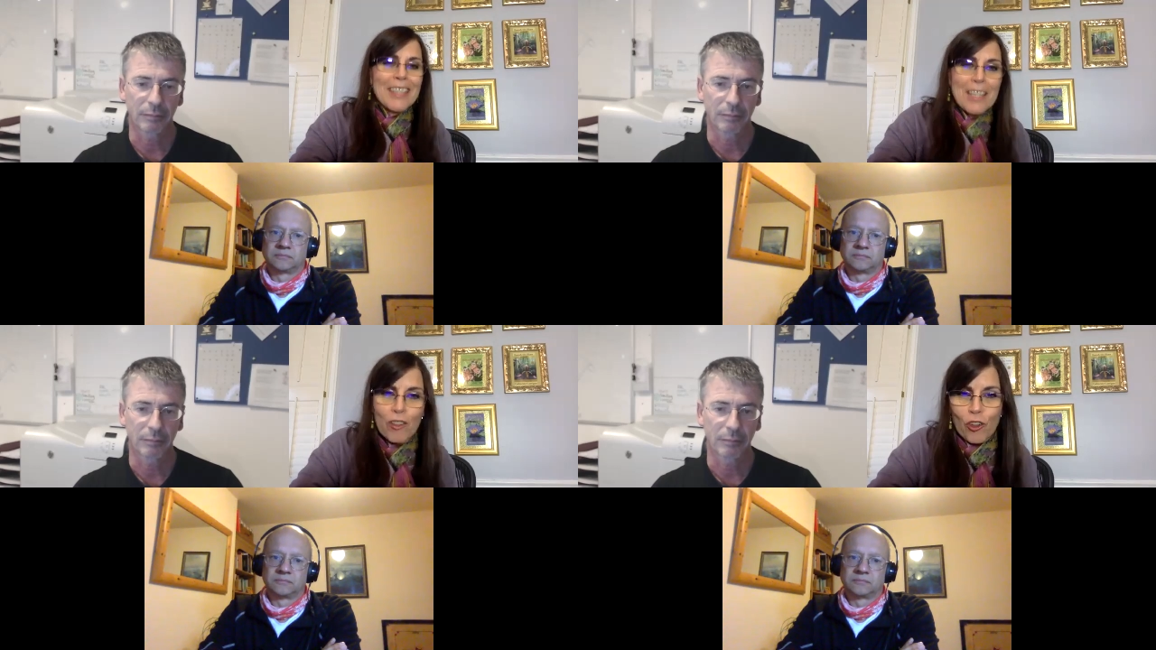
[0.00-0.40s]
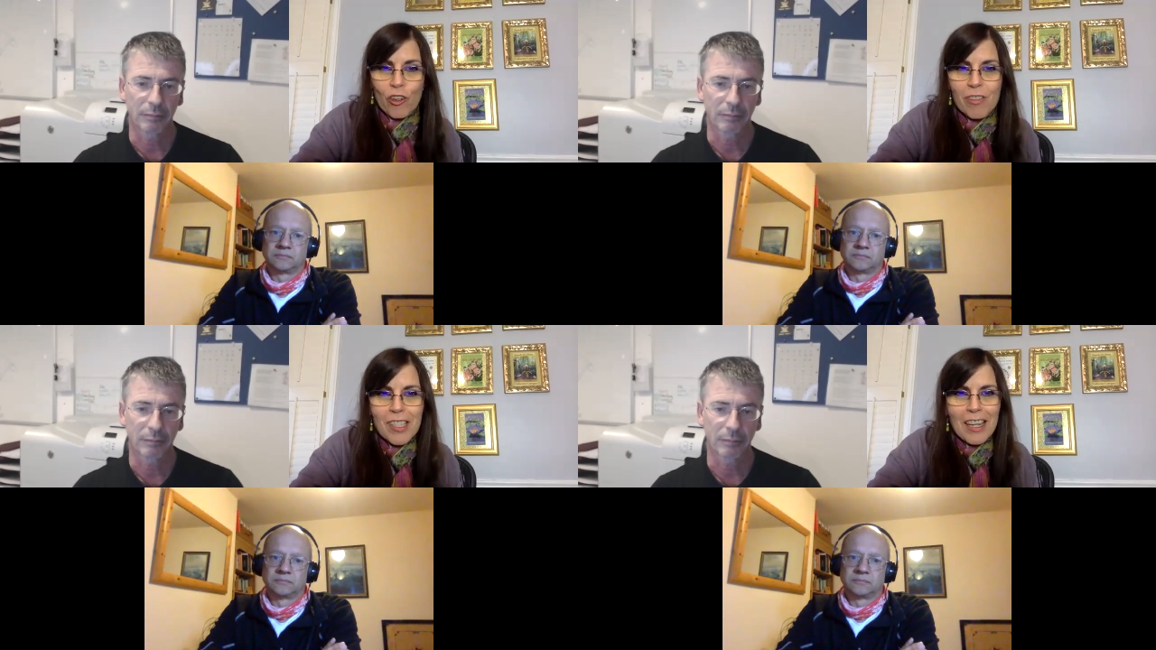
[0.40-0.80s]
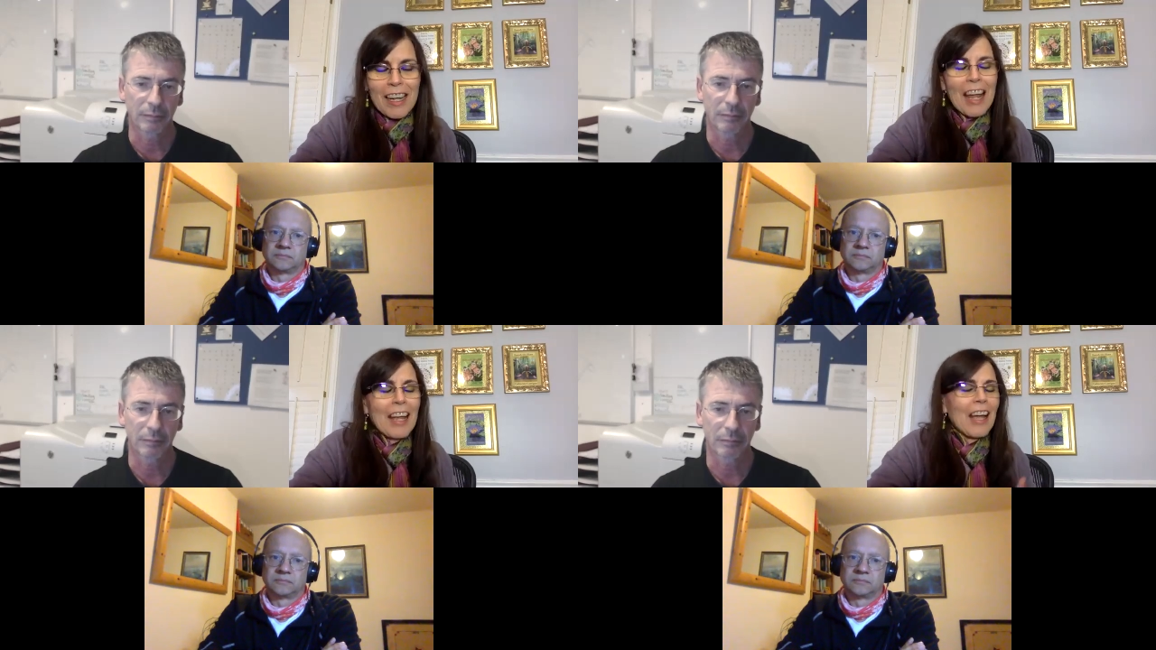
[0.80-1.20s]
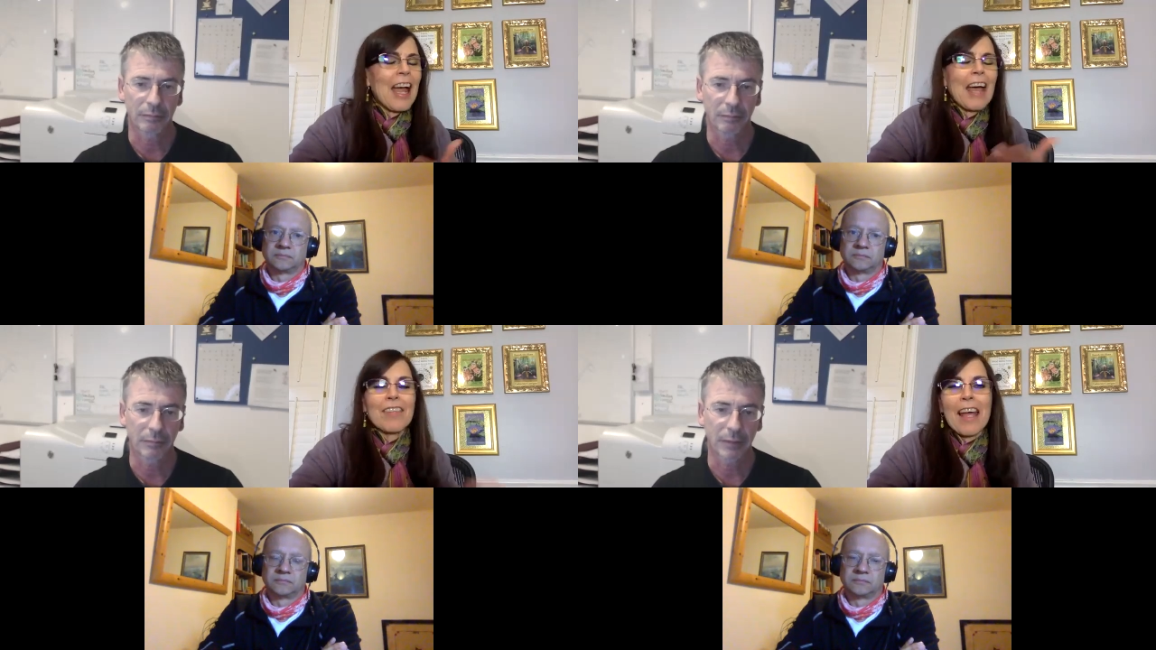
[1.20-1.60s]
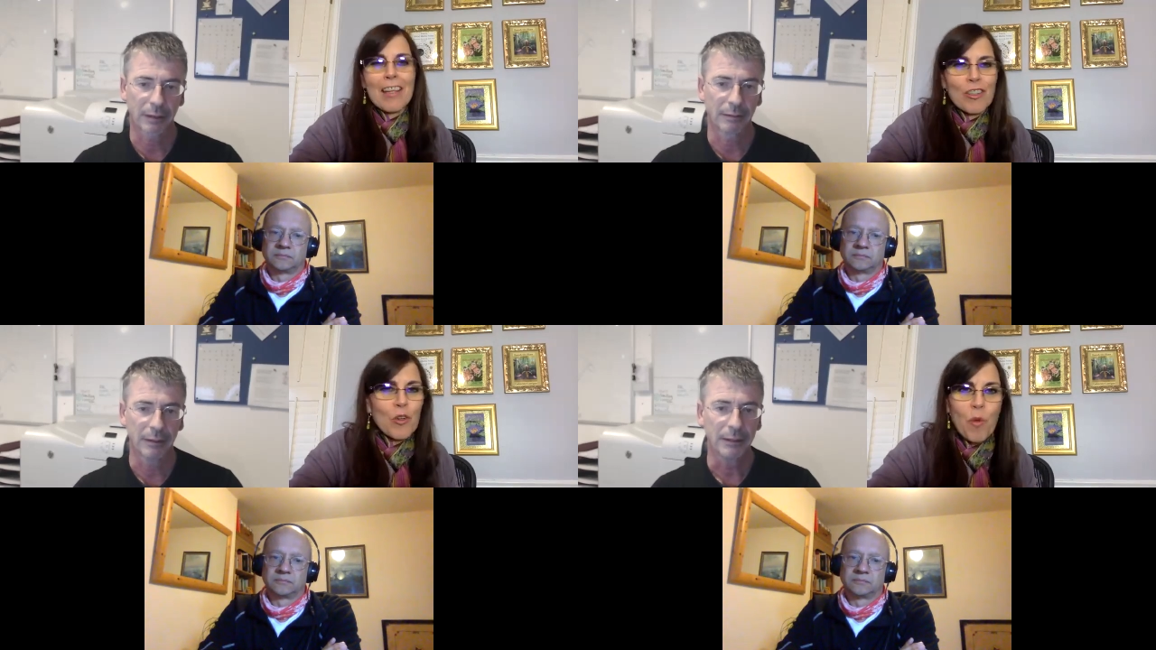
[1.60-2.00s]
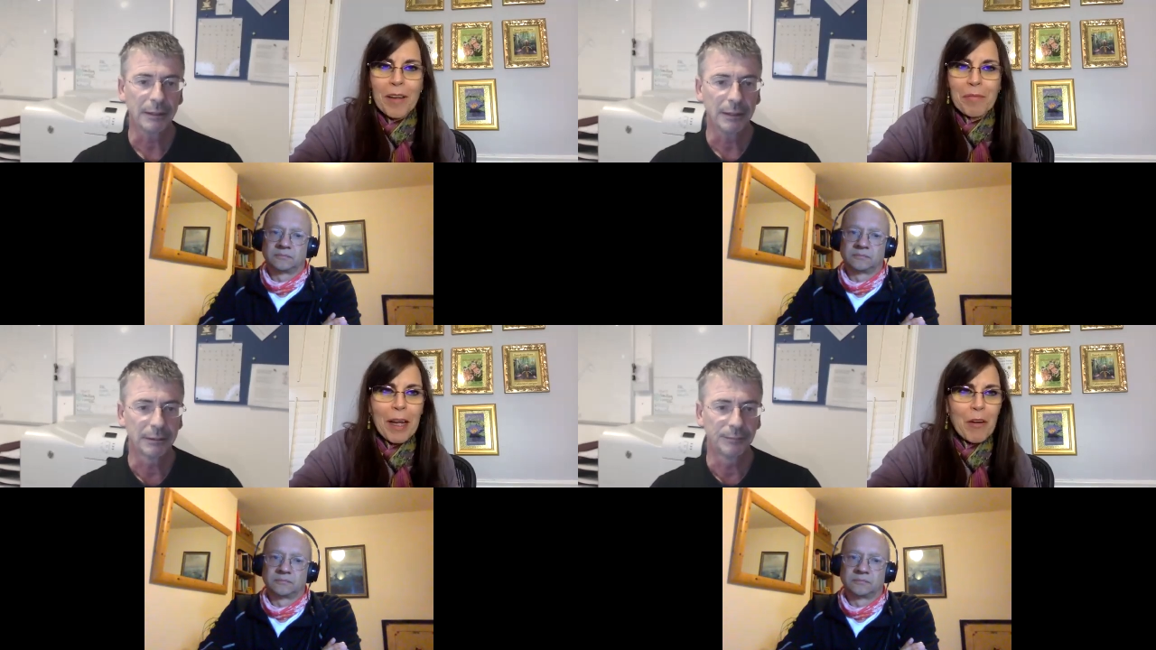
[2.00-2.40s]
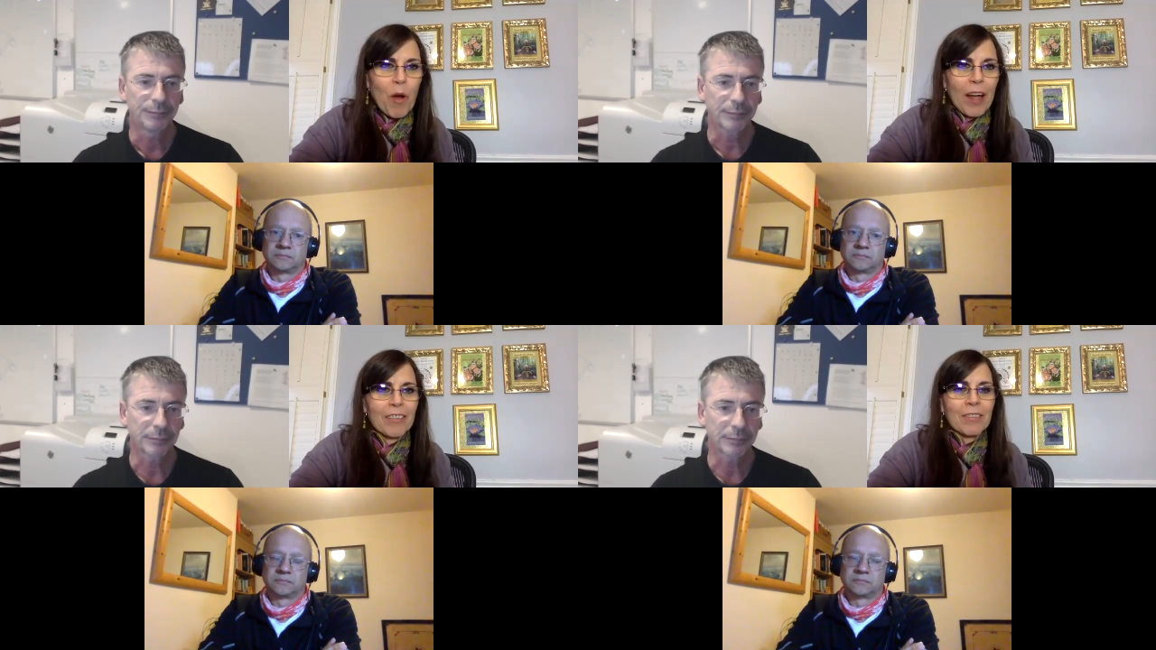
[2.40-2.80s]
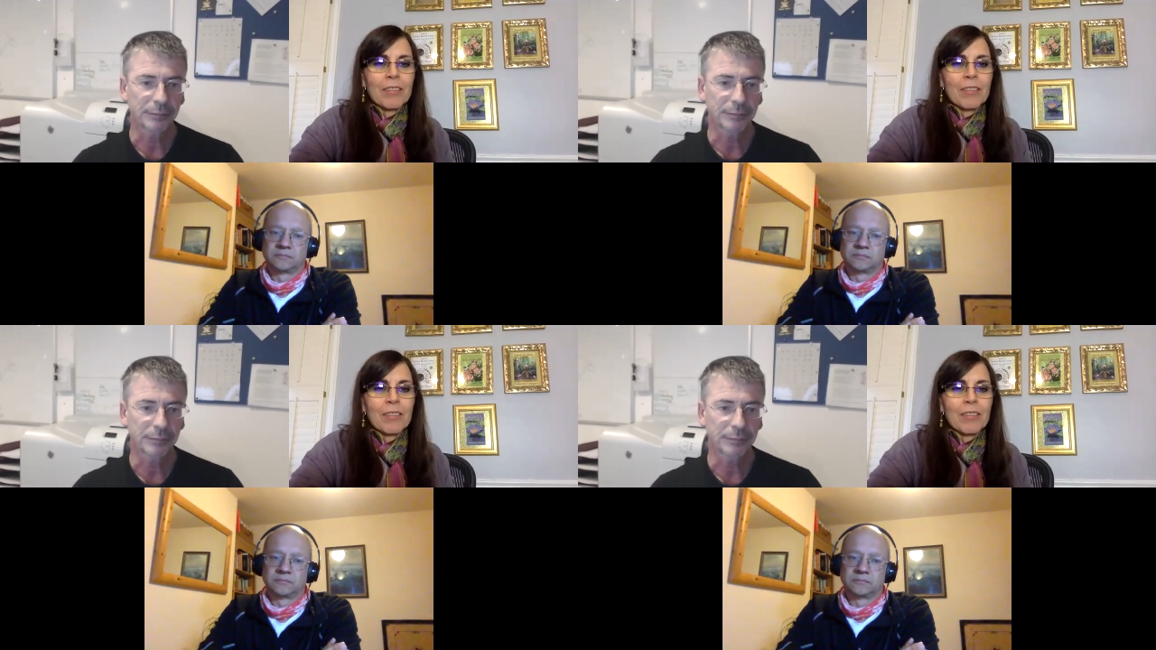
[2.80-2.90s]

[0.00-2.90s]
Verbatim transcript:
Speaker 1: teachers? And I, I have to ask you one by one.